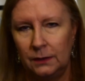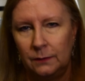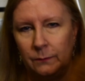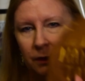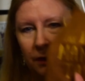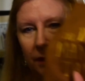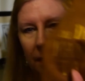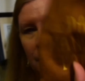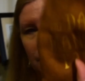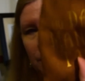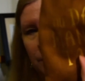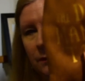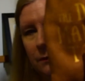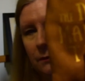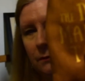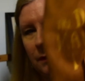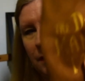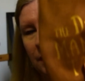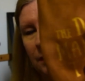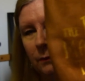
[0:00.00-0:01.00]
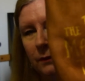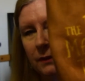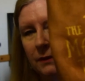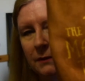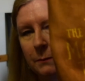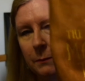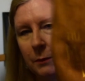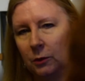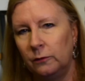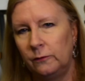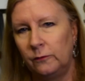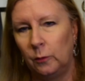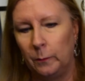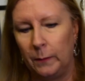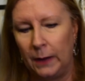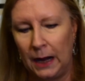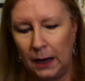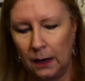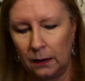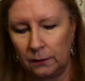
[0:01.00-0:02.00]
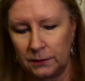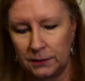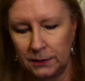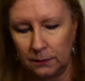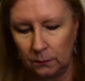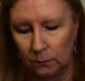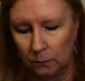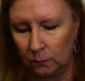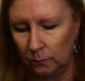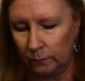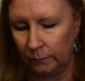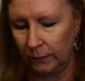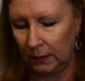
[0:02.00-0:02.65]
I mean, it came in, you know, with this beautiful bag too,